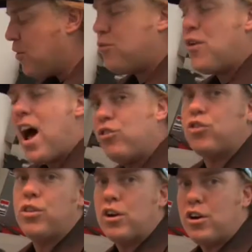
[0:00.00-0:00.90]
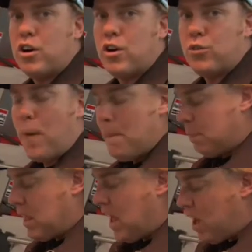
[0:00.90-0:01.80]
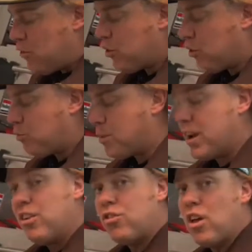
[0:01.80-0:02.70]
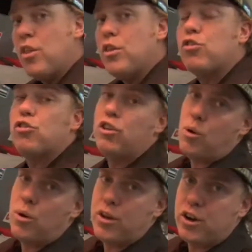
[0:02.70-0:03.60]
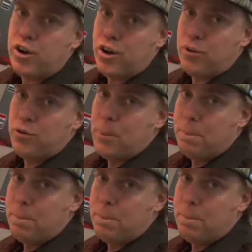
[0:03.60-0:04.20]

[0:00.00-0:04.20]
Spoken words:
faster the curve. The heavier the springs, the slower the curve.